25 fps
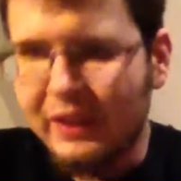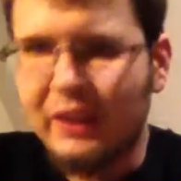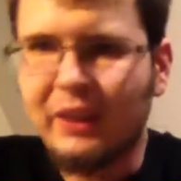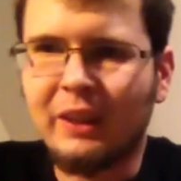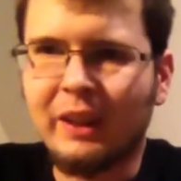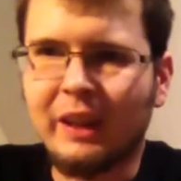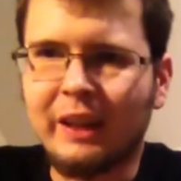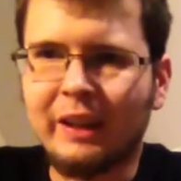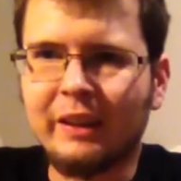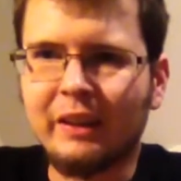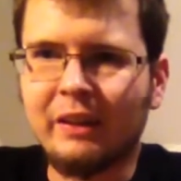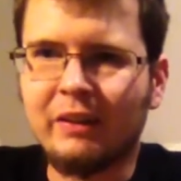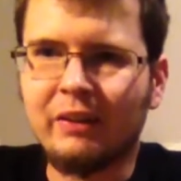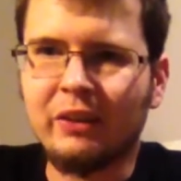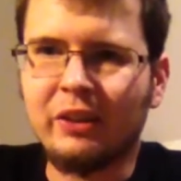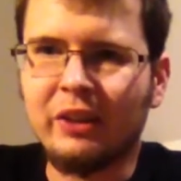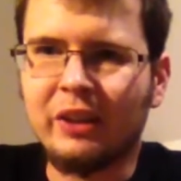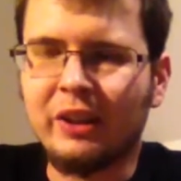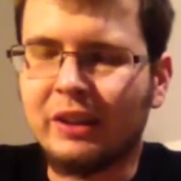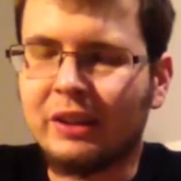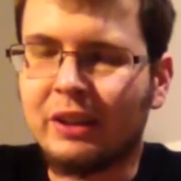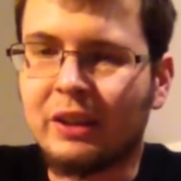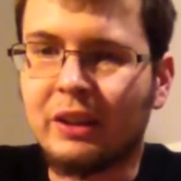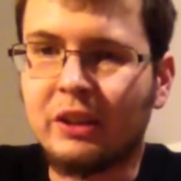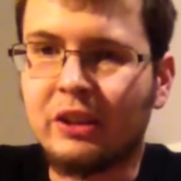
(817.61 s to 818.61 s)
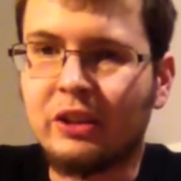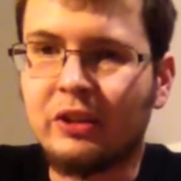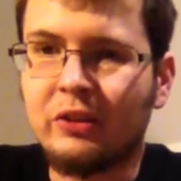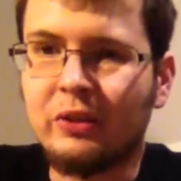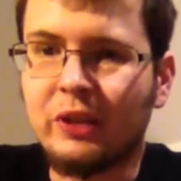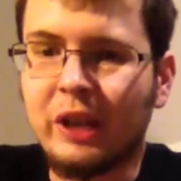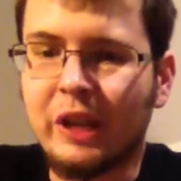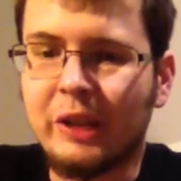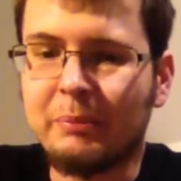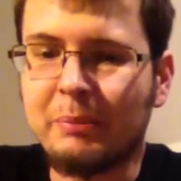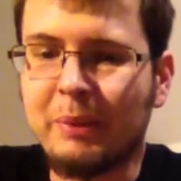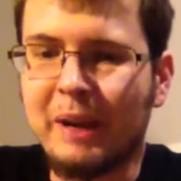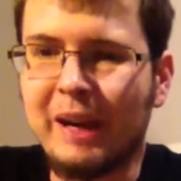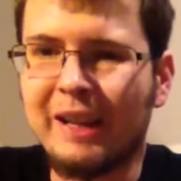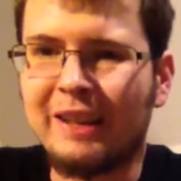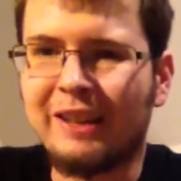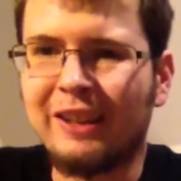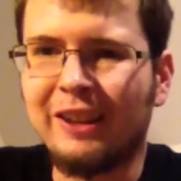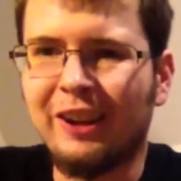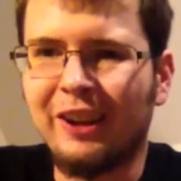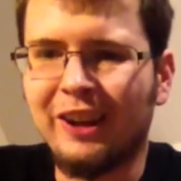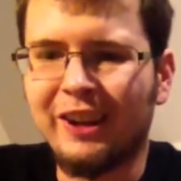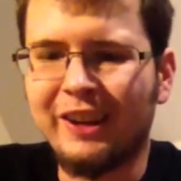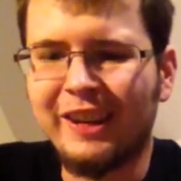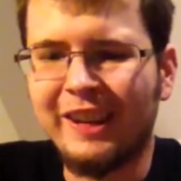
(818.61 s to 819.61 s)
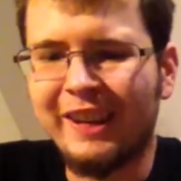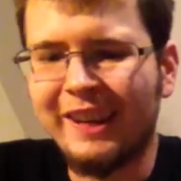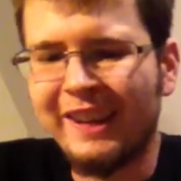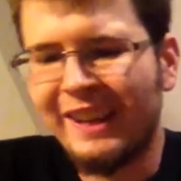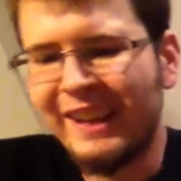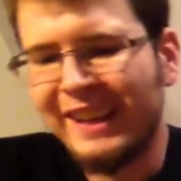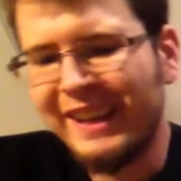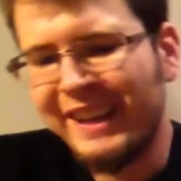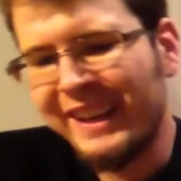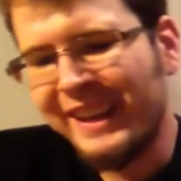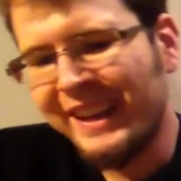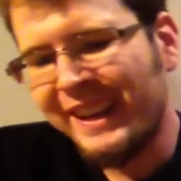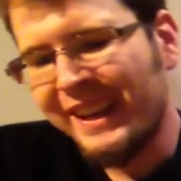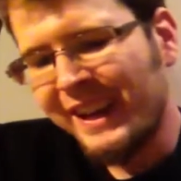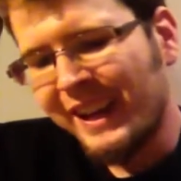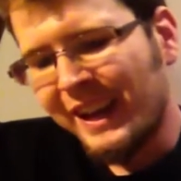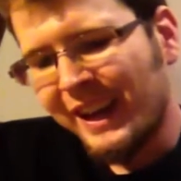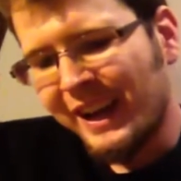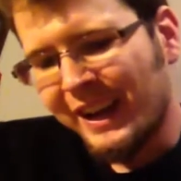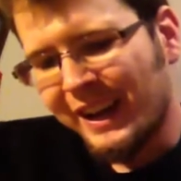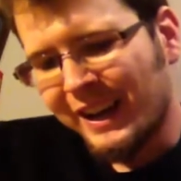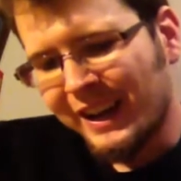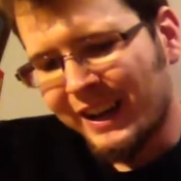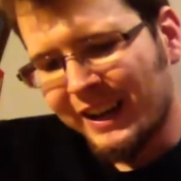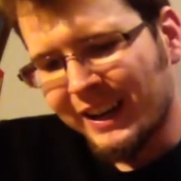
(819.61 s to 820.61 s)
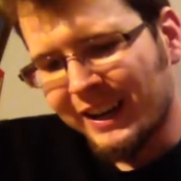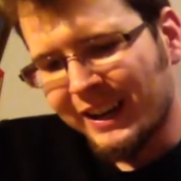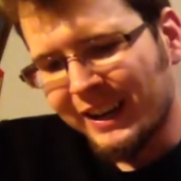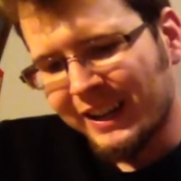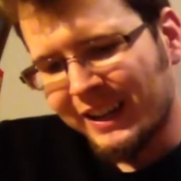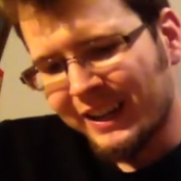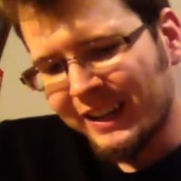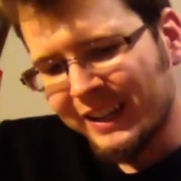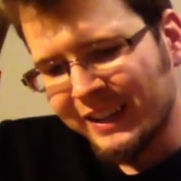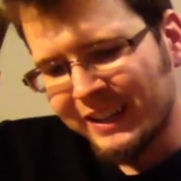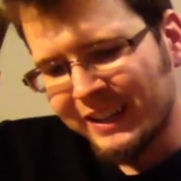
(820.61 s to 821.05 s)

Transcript: Like everything, I got a huge-ass backlog.